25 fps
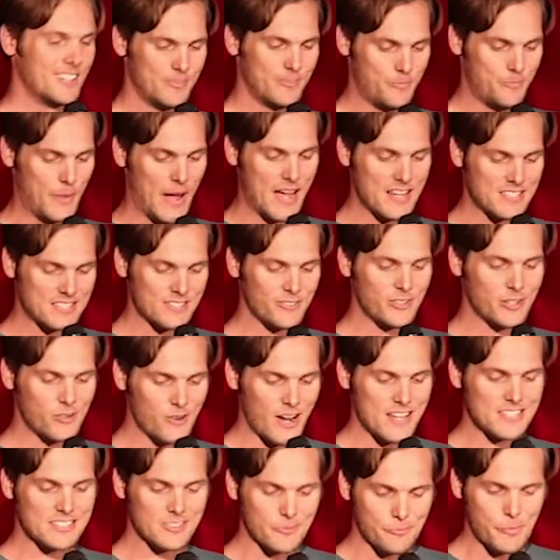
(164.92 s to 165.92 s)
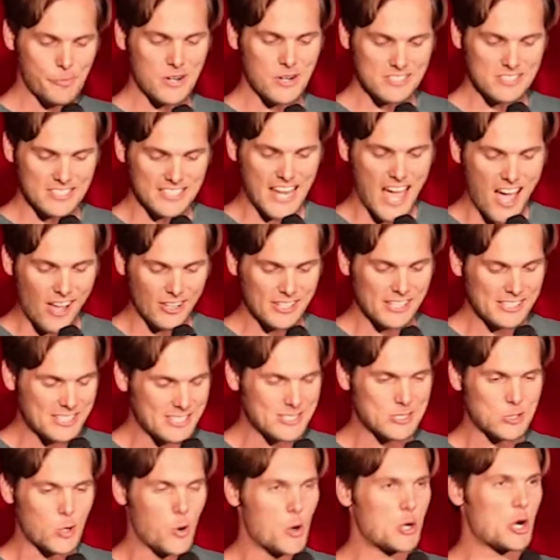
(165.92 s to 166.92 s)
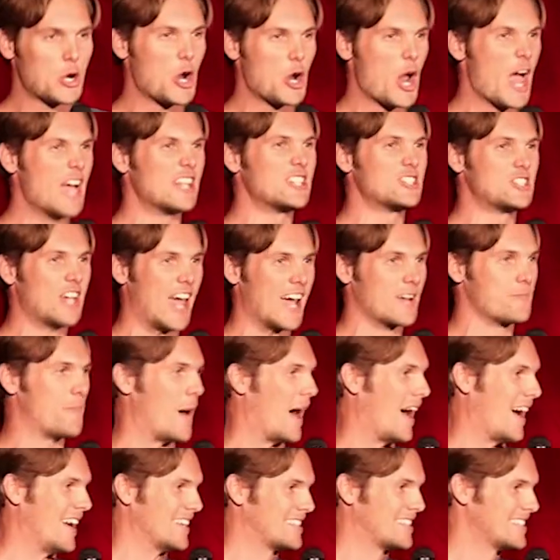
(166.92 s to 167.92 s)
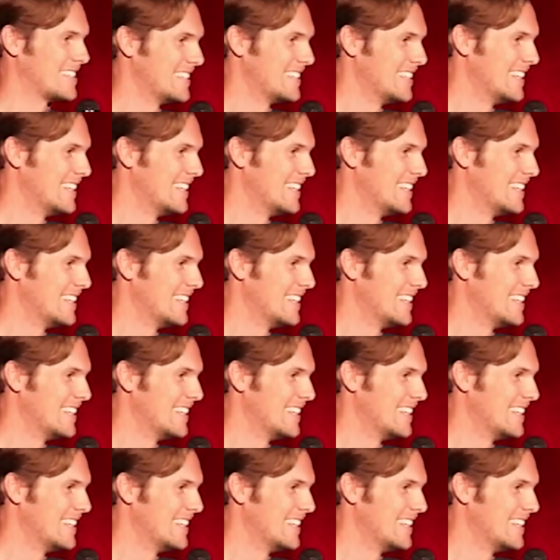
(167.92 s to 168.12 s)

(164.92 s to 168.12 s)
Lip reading: Passive-aggressive personality disorder, jackpot.